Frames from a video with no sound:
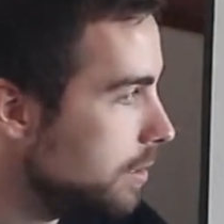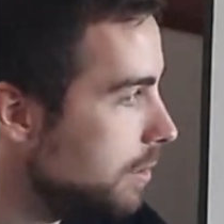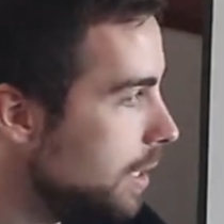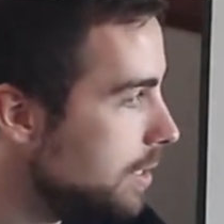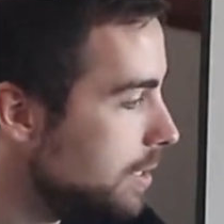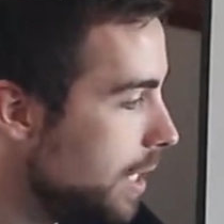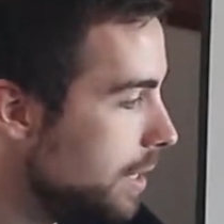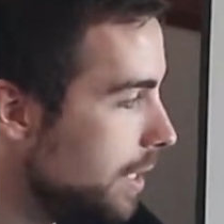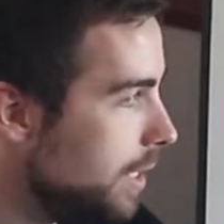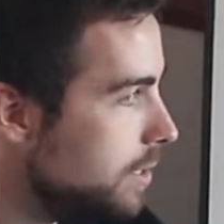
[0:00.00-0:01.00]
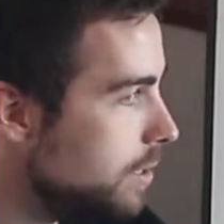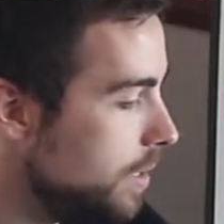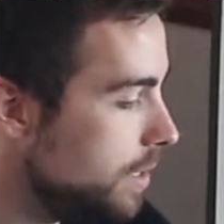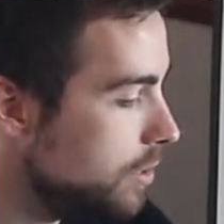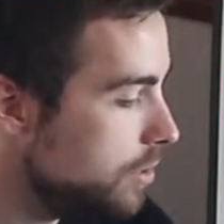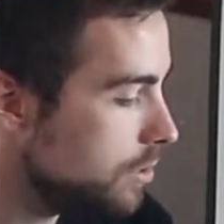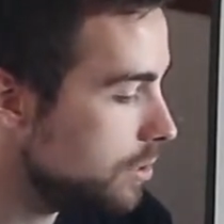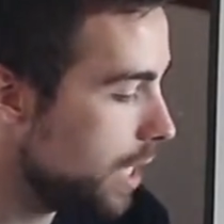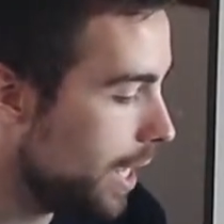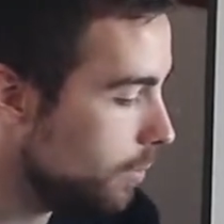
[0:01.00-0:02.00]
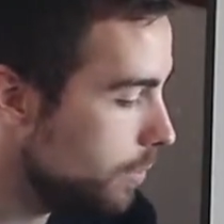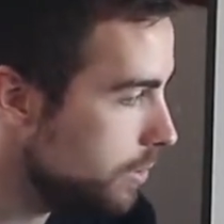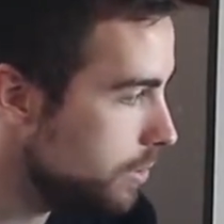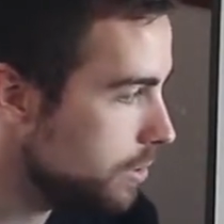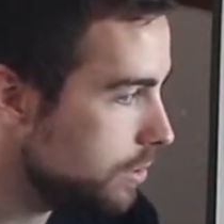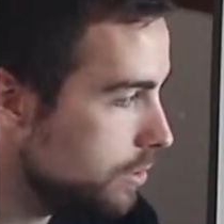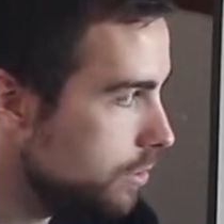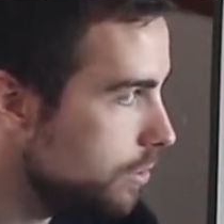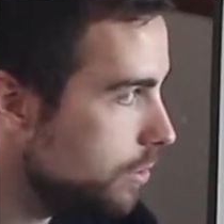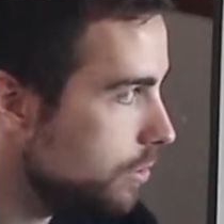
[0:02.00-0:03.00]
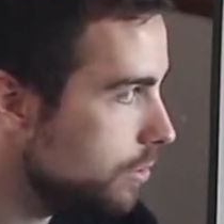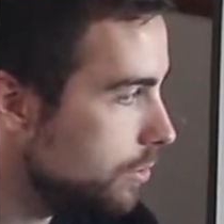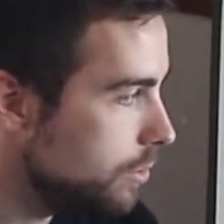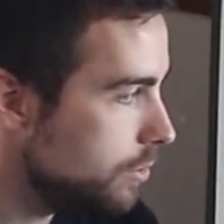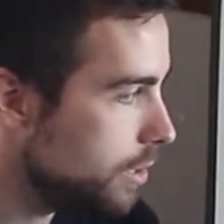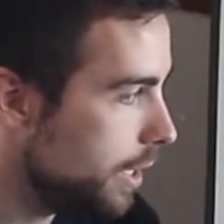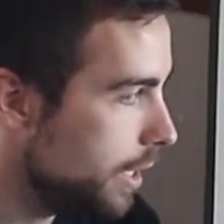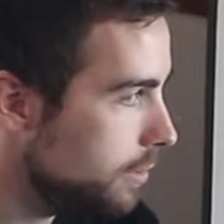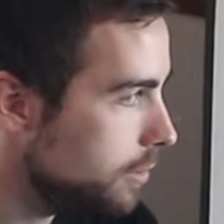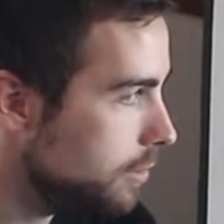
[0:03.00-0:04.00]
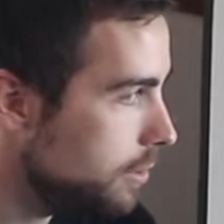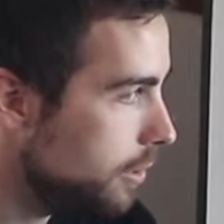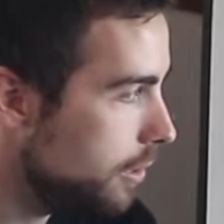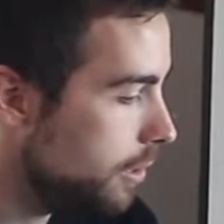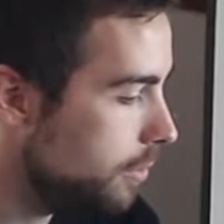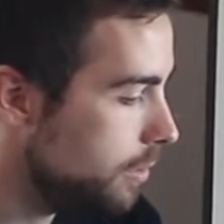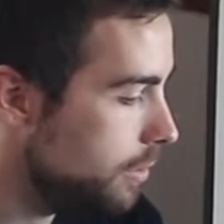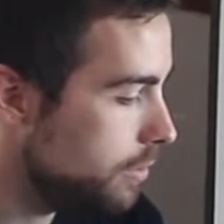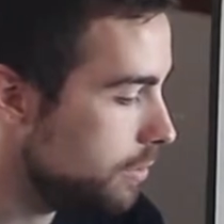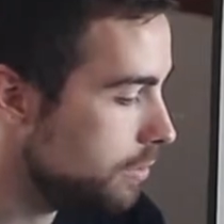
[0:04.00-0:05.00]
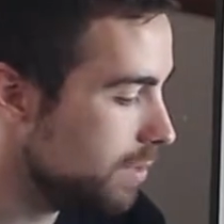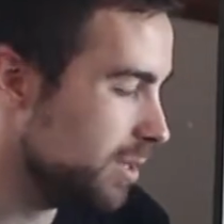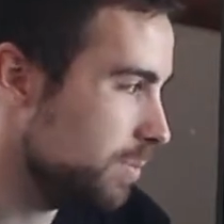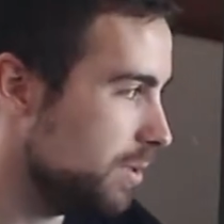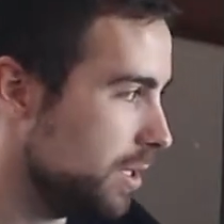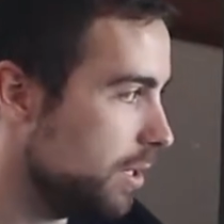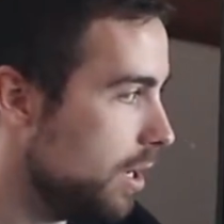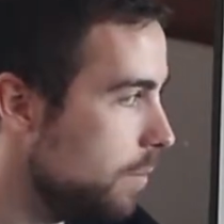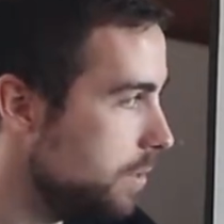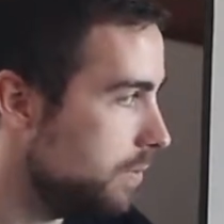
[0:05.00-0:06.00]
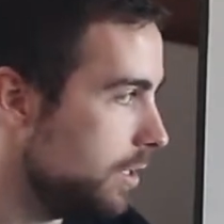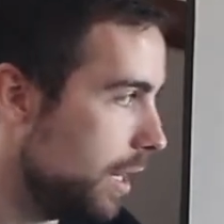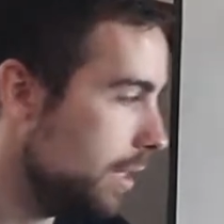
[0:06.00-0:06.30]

Let's say they lead something that doesn't help us, nor does it harm us. Well, I suppose they can harm us if they like.